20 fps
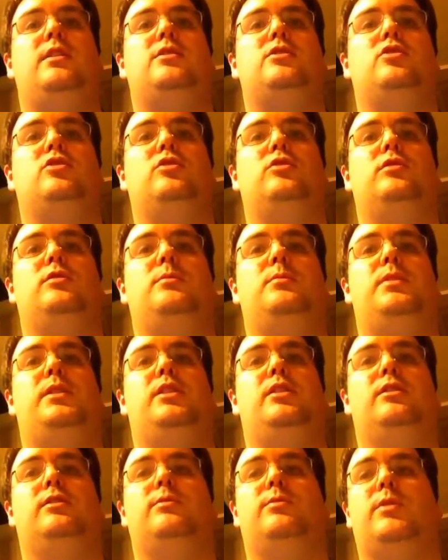certain
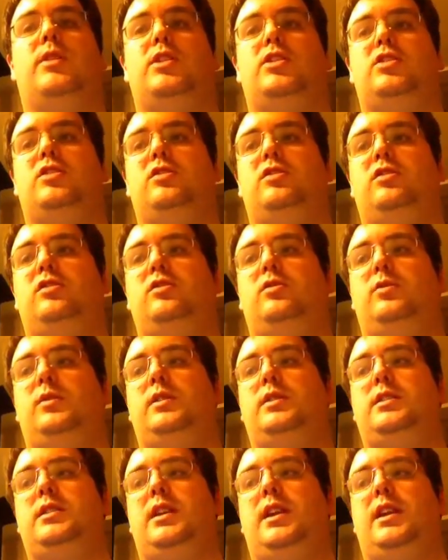peer pressure to do
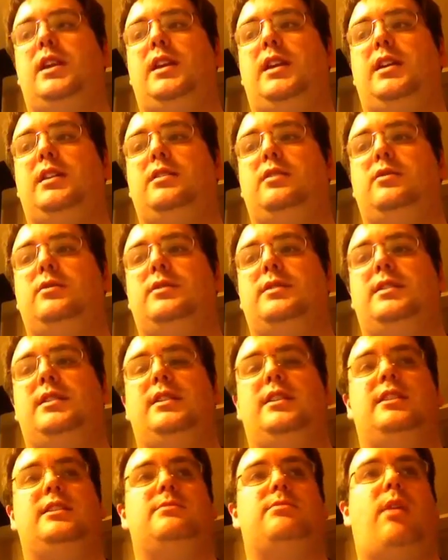it, and you
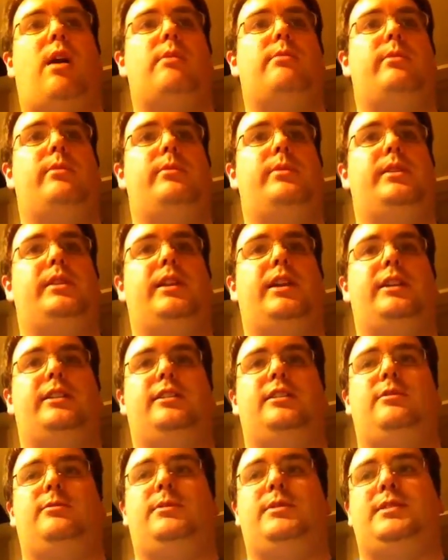see that it's probably
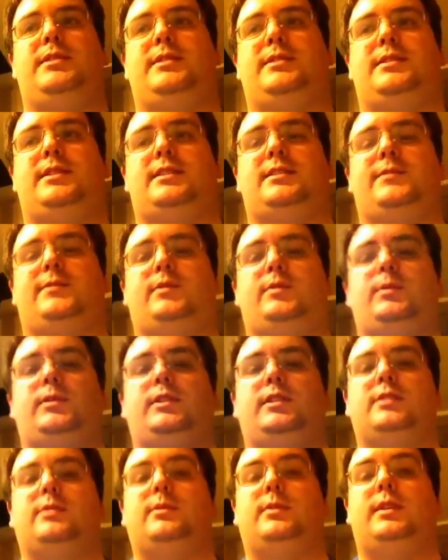likely to be successful
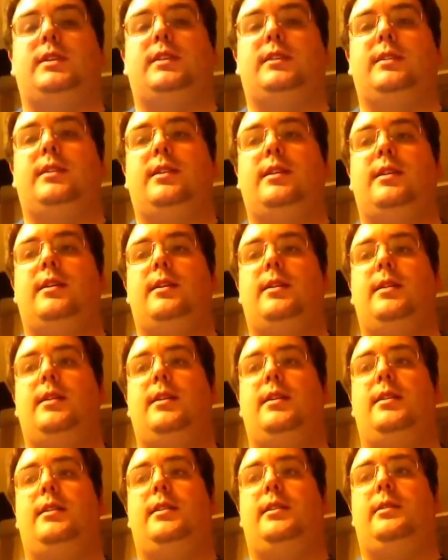because we
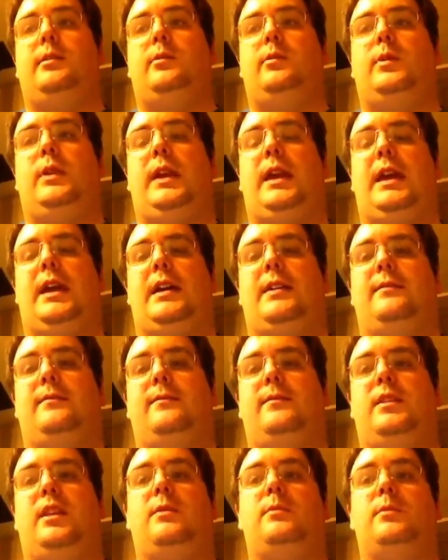
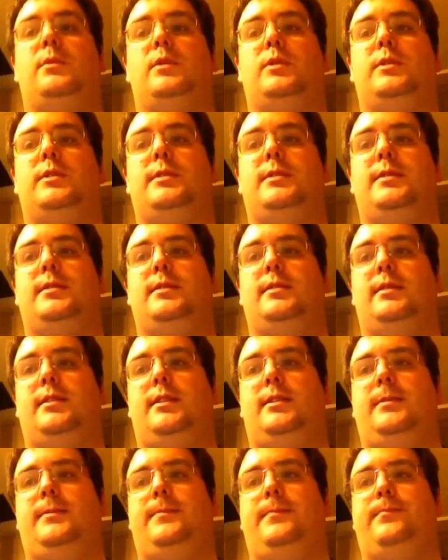have numbers.
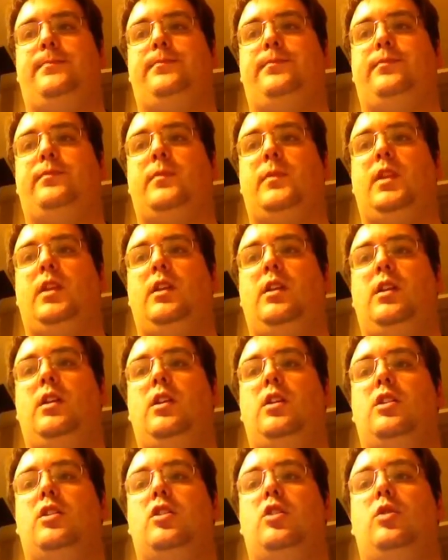
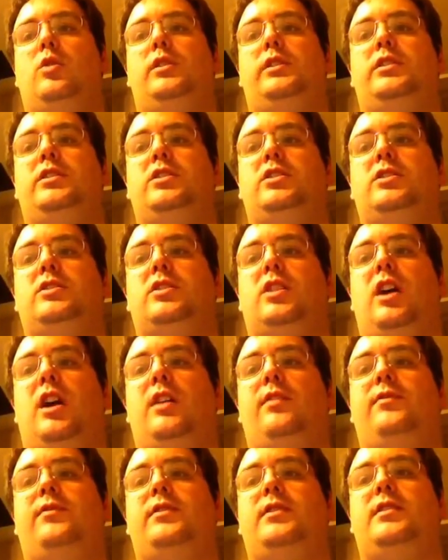Okay? Coalitions
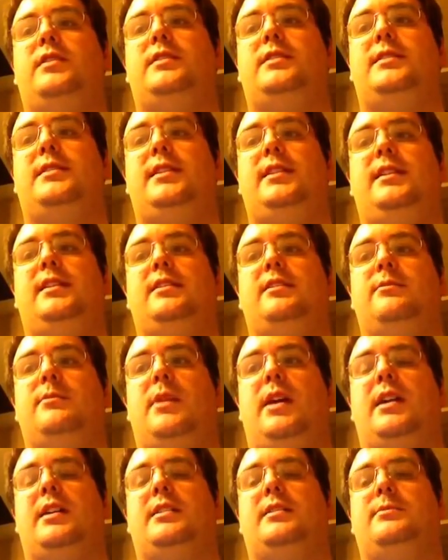often seek to
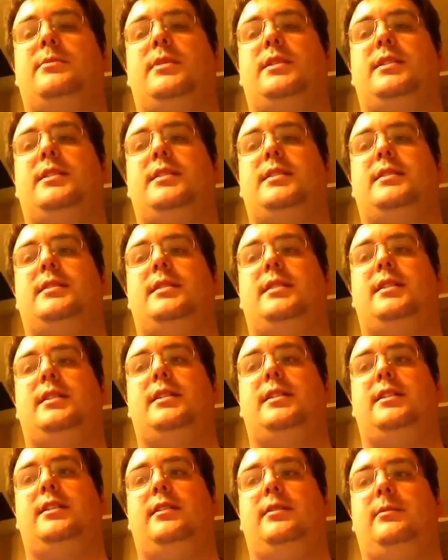maximize
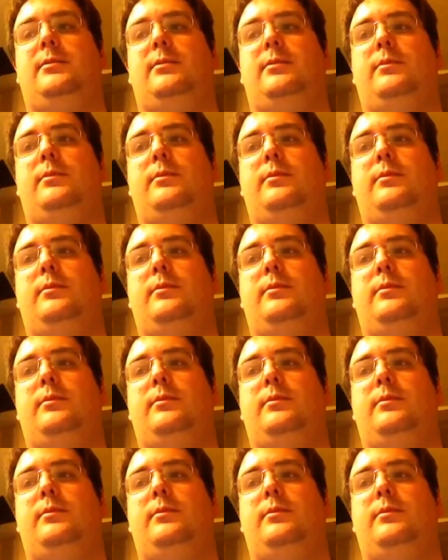time.